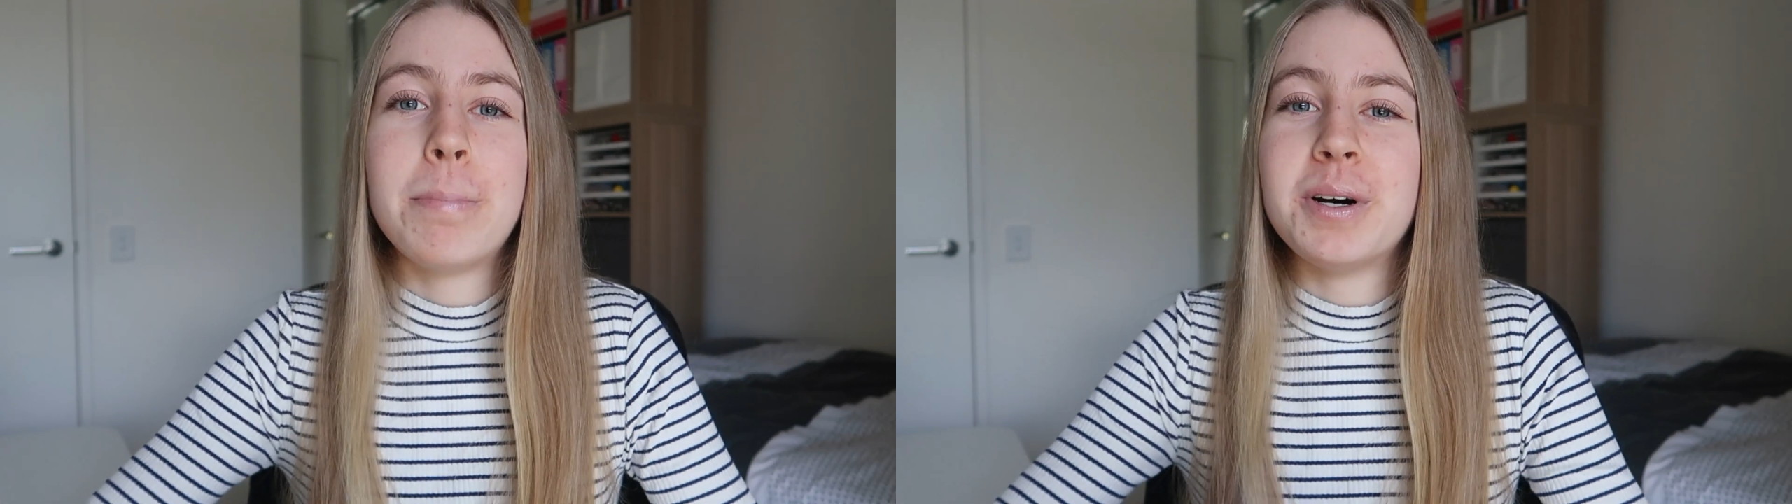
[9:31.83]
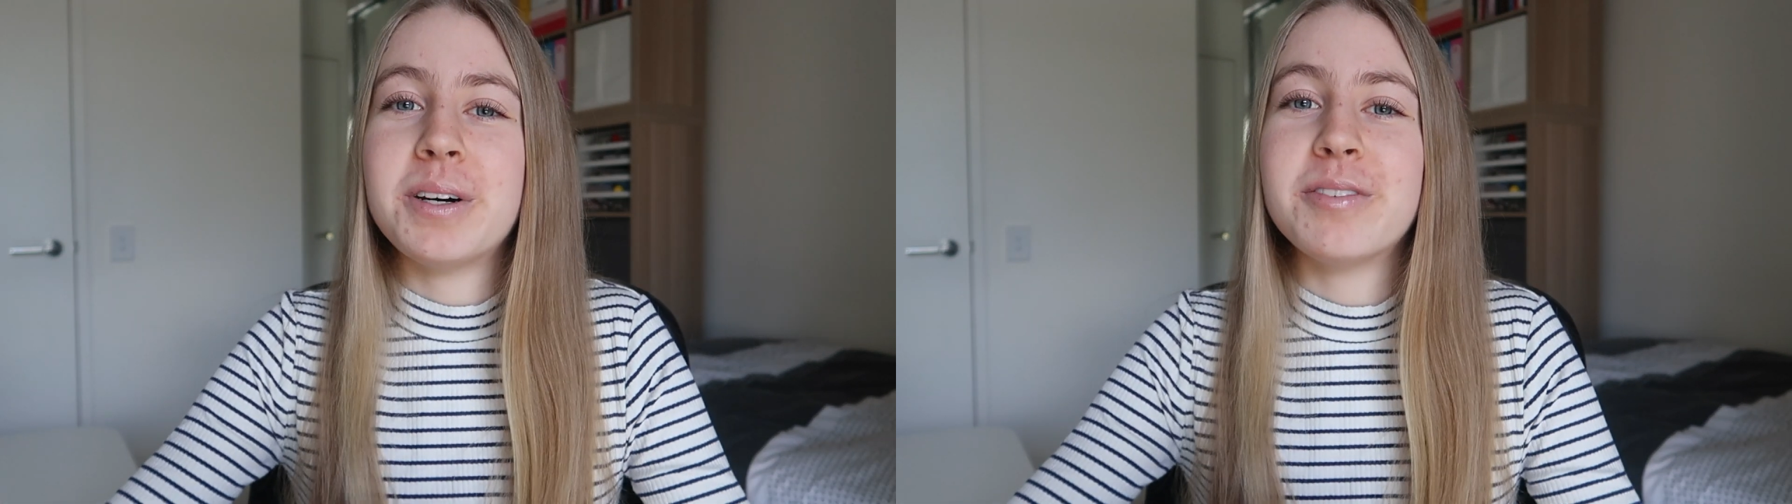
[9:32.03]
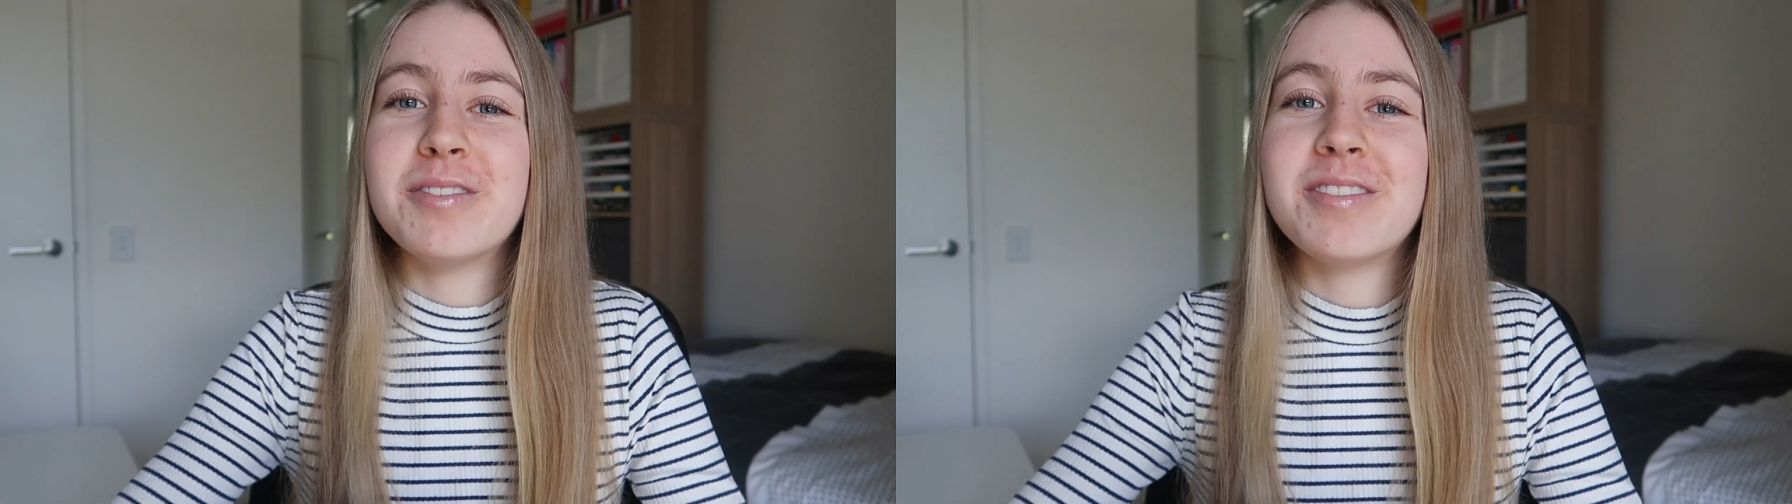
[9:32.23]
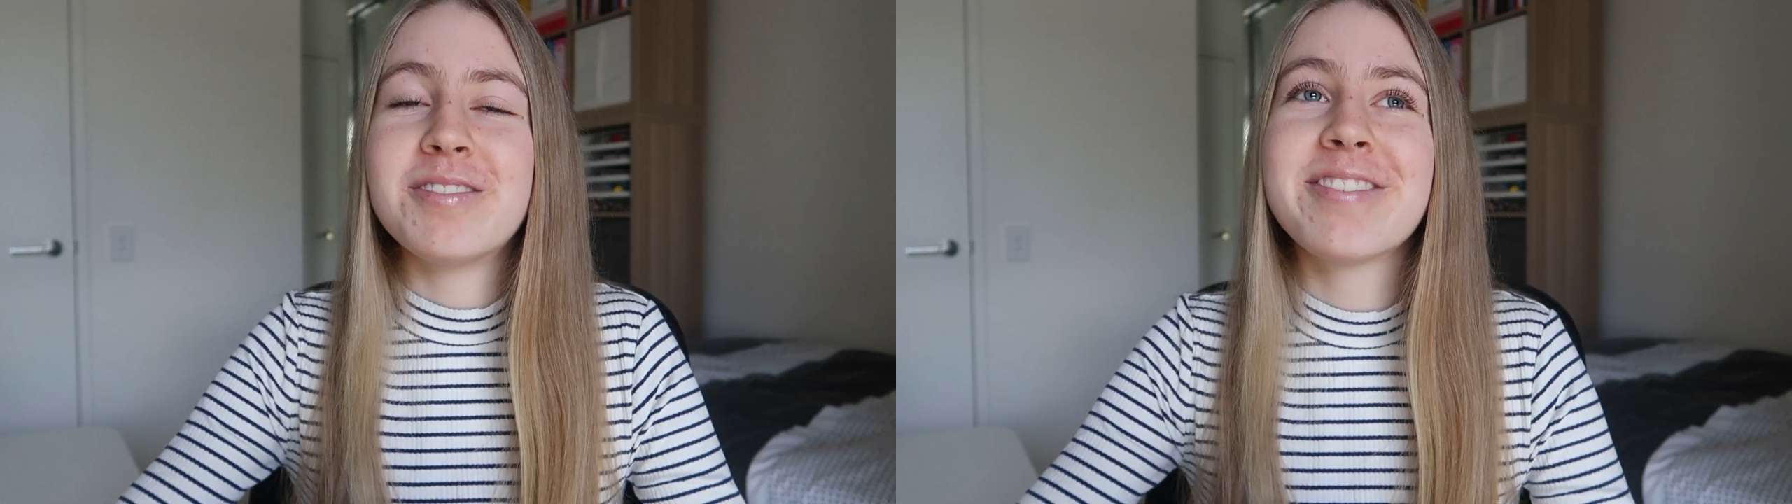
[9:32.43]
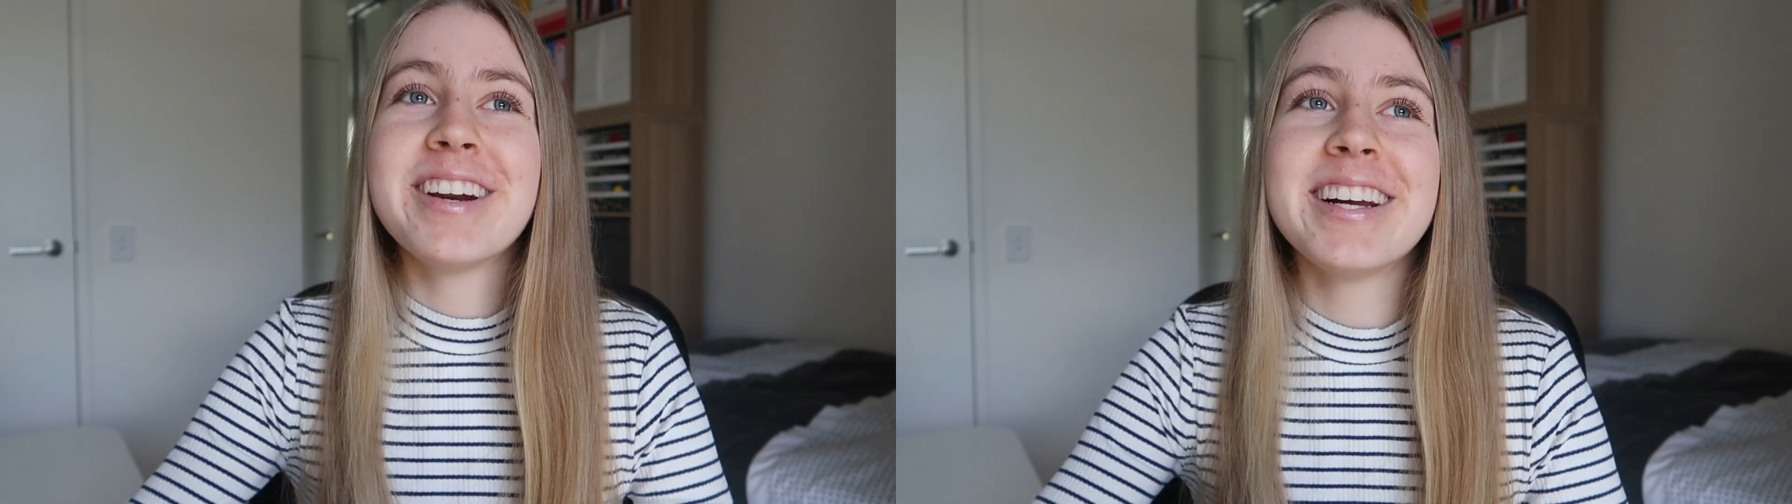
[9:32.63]
but
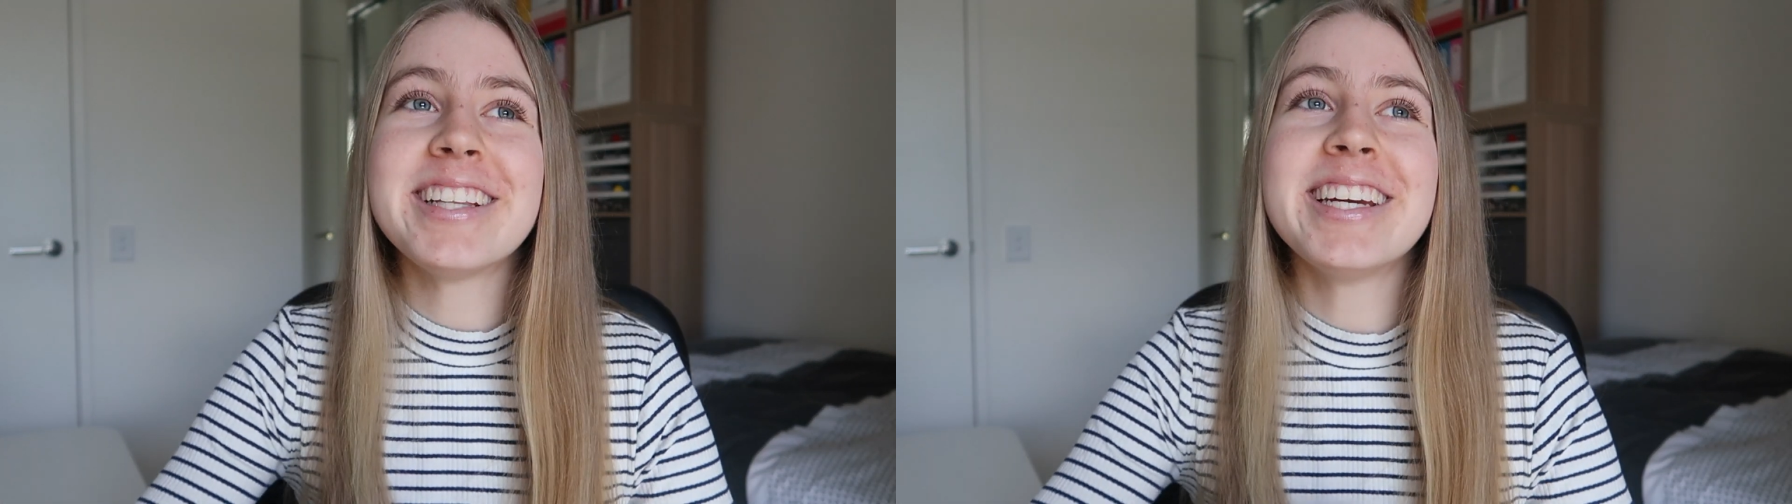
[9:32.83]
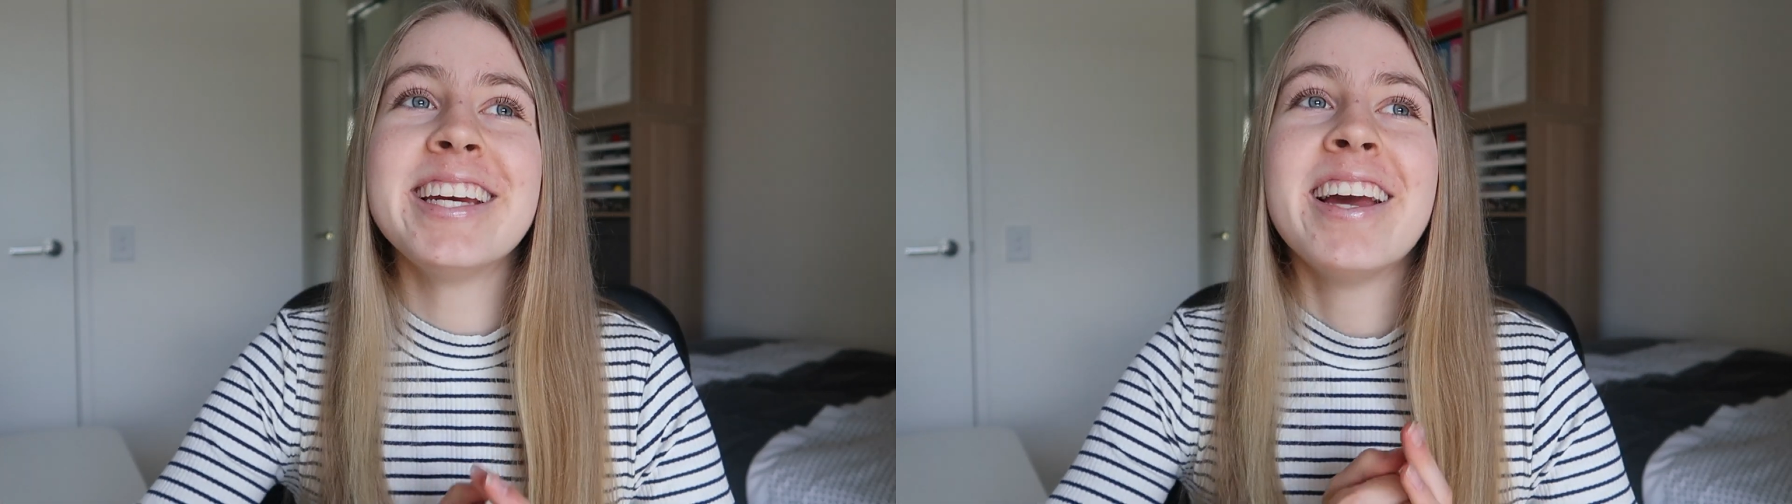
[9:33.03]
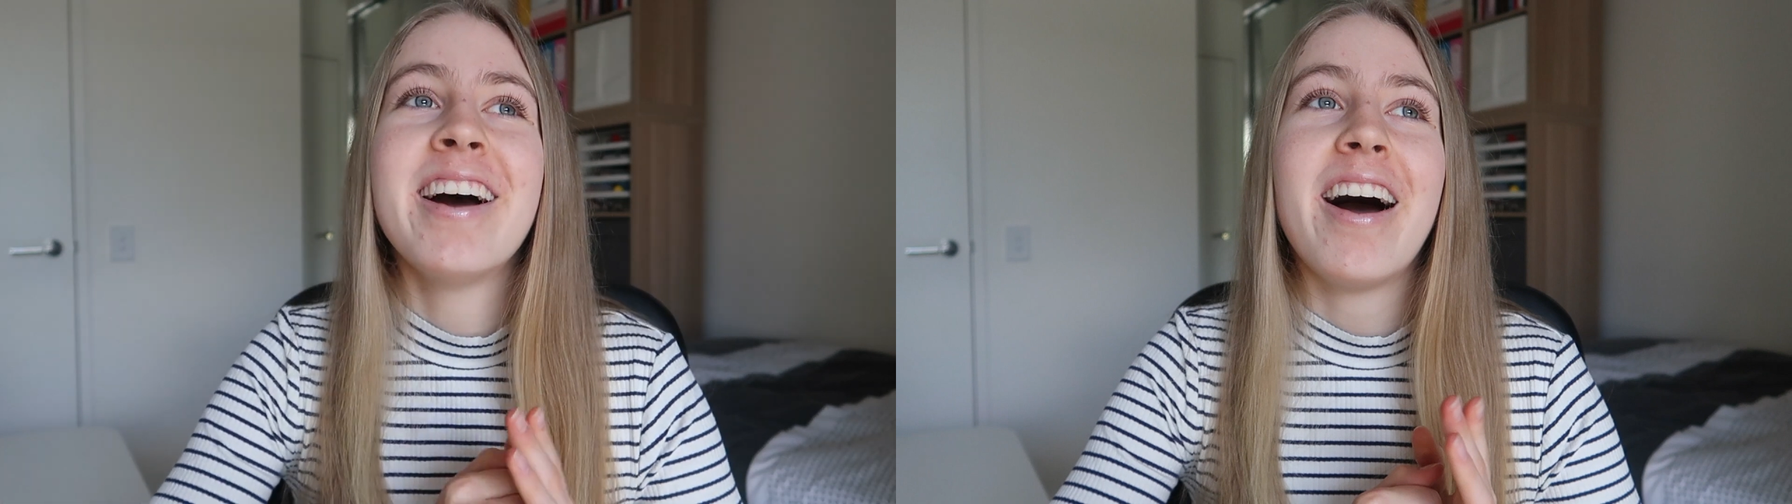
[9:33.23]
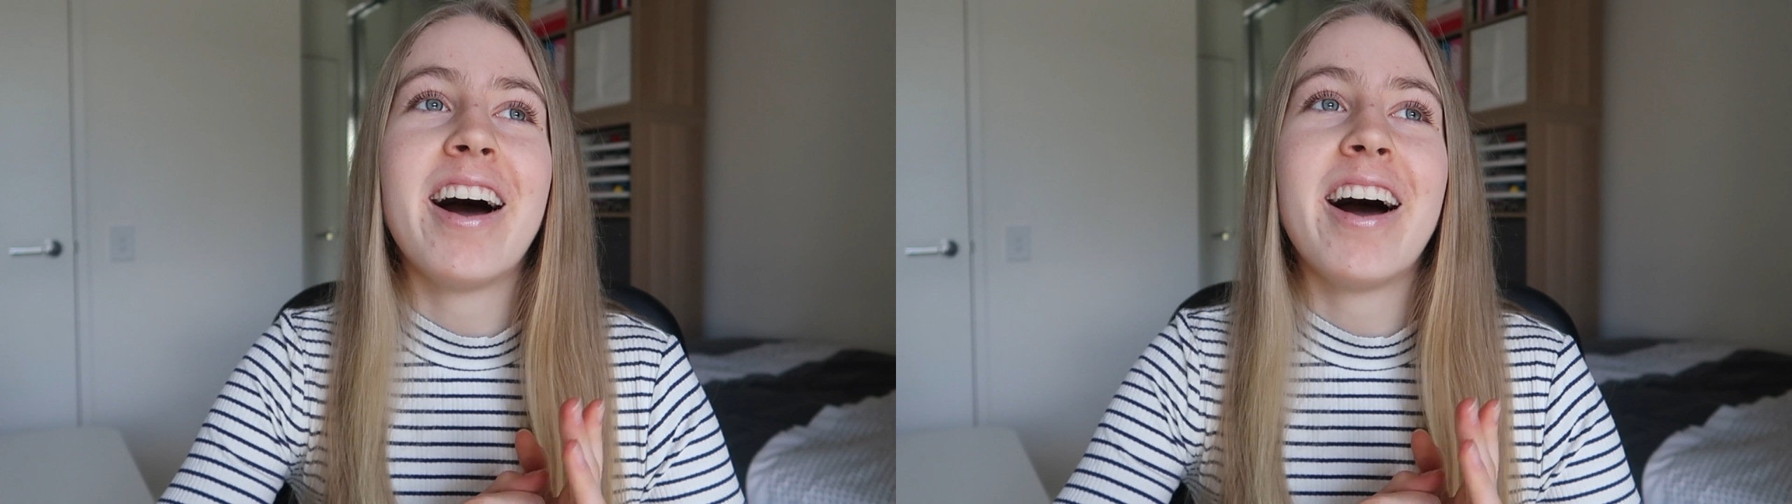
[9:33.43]
really,